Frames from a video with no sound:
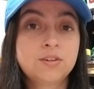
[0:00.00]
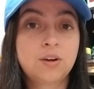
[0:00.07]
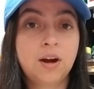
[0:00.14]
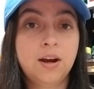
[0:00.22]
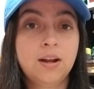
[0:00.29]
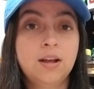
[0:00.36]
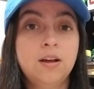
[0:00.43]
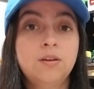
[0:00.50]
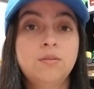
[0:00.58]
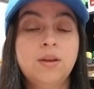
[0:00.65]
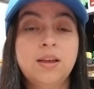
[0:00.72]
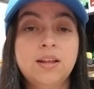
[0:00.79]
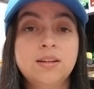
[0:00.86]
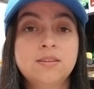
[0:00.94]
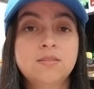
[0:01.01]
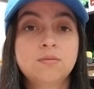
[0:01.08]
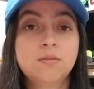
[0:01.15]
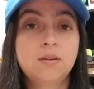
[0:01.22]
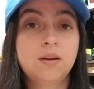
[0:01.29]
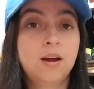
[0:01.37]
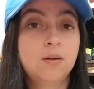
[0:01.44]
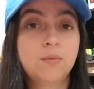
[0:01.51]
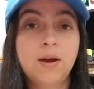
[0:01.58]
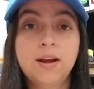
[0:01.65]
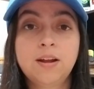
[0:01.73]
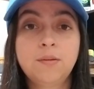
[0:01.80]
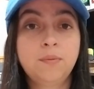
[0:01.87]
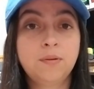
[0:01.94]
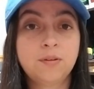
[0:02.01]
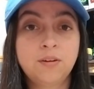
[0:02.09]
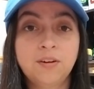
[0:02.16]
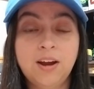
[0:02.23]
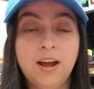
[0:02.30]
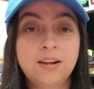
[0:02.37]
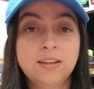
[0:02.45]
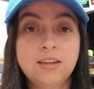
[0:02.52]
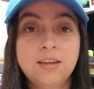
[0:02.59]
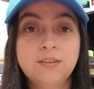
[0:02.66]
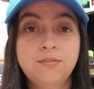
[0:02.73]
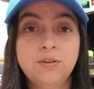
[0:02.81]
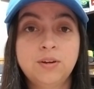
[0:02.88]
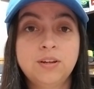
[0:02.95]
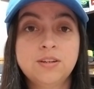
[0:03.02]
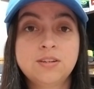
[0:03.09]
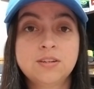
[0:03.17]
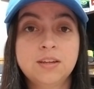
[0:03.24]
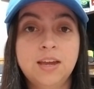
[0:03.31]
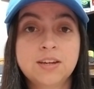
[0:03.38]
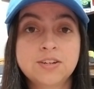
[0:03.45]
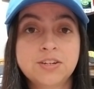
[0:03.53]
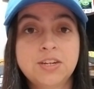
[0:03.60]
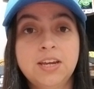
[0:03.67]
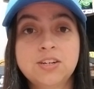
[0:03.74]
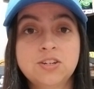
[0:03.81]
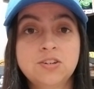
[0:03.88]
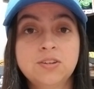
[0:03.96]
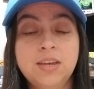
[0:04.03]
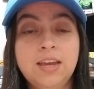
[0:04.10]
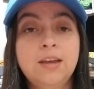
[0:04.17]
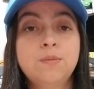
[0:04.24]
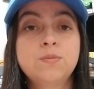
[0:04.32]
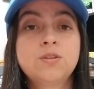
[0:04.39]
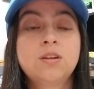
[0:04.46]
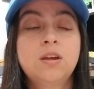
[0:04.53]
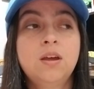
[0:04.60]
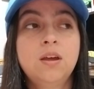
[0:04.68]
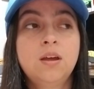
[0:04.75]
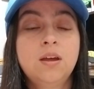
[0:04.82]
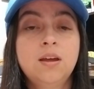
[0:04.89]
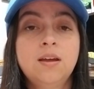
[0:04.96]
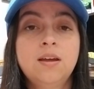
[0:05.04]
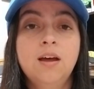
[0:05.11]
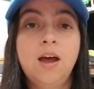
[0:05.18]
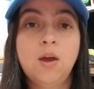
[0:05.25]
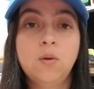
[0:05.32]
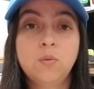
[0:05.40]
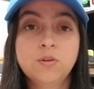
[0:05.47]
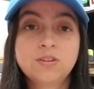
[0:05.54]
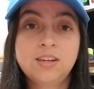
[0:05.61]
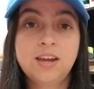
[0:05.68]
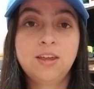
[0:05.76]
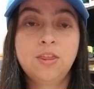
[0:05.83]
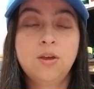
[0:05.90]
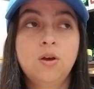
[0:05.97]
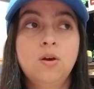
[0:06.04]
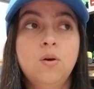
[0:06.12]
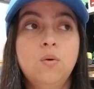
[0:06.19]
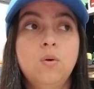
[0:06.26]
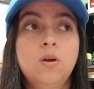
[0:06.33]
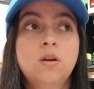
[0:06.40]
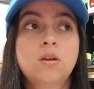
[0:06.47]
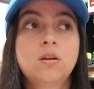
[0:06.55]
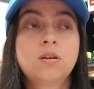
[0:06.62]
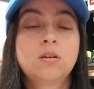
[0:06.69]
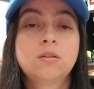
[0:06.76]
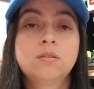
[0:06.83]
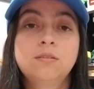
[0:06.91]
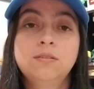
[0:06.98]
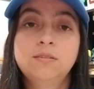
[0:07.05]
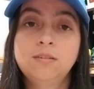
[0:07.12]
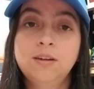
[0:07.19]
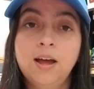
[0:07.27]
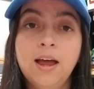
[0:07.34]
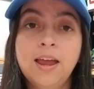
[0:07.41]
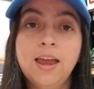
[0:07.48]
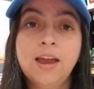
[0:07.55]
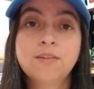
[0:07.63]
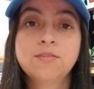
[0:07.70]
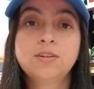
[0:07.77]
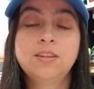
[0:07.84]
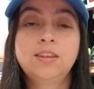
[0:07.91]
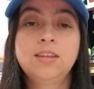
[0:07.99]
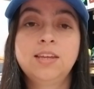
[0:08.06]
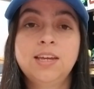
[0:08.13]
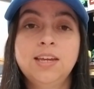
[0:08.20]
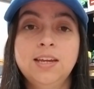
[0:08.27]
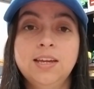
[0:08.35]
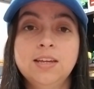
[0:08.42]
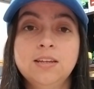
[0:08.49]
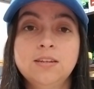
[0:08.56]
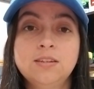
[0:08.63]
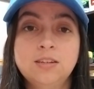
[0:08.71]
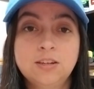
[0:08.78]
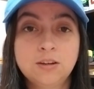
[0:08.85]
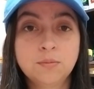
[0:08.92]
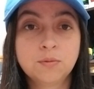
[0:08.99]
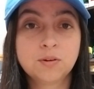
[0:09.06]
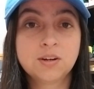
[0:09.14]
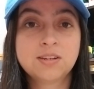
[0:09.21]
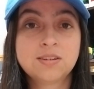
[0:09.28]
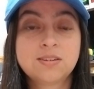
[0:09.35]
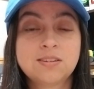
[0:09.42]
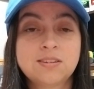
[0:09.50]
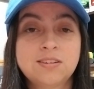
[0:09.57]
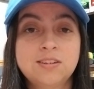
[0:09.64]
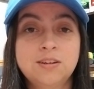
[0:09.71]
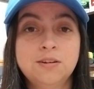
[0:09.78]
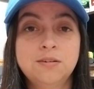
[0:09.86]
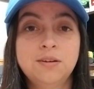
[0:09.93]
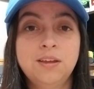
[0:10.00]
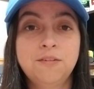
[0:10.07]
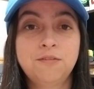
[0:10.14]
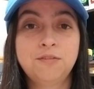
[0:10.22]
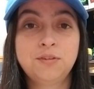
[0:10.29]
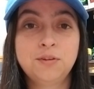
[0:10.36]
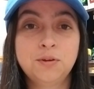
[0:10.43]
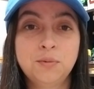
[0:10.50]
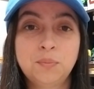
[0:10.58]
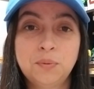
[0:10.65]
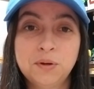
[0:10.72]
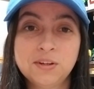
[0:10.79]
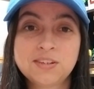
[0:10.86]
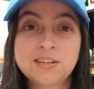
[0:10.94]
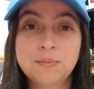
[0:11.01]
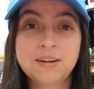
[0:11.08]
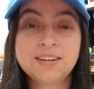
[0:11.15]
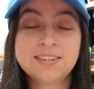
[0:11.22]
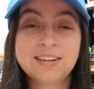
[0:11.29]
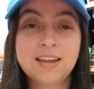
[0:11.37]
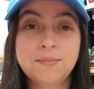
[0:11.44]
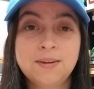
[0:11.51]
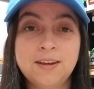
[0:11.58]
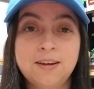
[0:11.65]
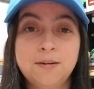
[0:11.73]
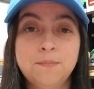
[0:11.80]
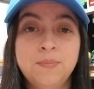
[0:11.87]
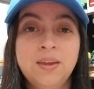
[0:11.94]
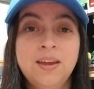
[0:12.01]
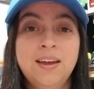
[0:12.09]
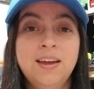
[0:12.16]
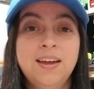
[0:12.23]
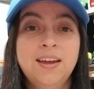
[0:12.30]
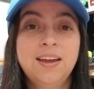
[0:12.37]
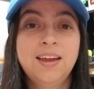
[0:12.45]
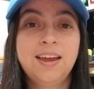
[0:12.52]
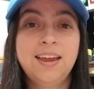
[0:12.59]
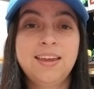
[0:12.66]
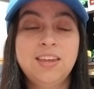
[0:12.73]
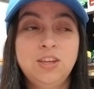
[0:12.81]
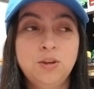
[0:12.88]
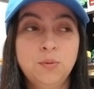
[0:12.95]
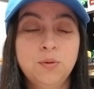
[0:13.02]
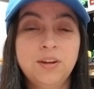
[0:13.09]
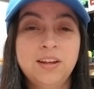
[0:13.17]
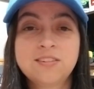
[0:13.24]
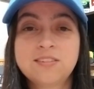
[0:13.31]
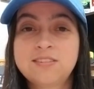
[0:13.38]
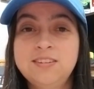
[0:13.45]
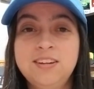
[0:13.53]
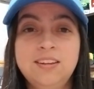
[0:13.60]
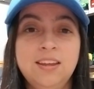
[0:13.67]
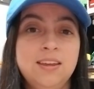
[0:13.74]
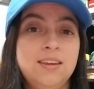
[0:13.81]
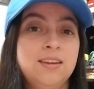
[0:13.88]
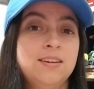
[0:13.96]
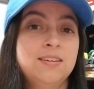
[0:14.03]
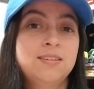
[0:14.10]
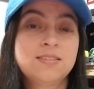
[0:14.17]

try it out. It's right up your alley if you're into educational games. I will say though, not everything is humorous, so if you put somebody's name down, you will not just see like